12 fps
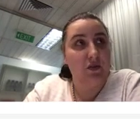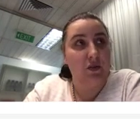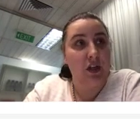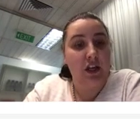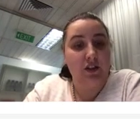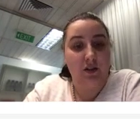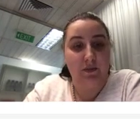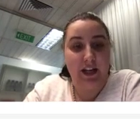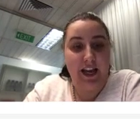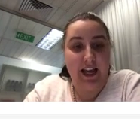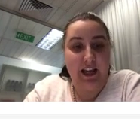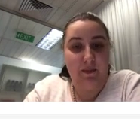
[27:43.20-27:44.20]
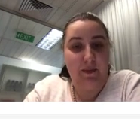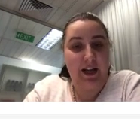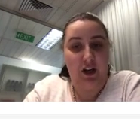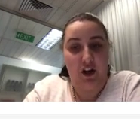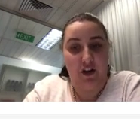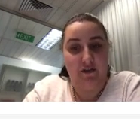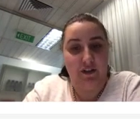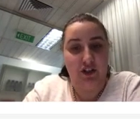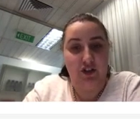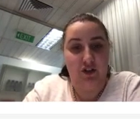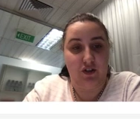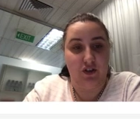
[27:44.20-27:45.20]
So I'm going to hand back over
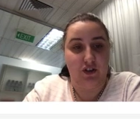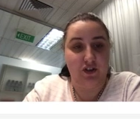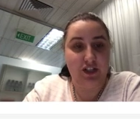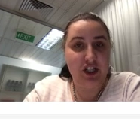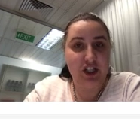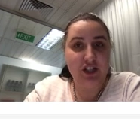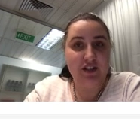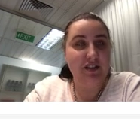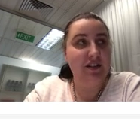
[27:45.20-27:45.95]
to Christian.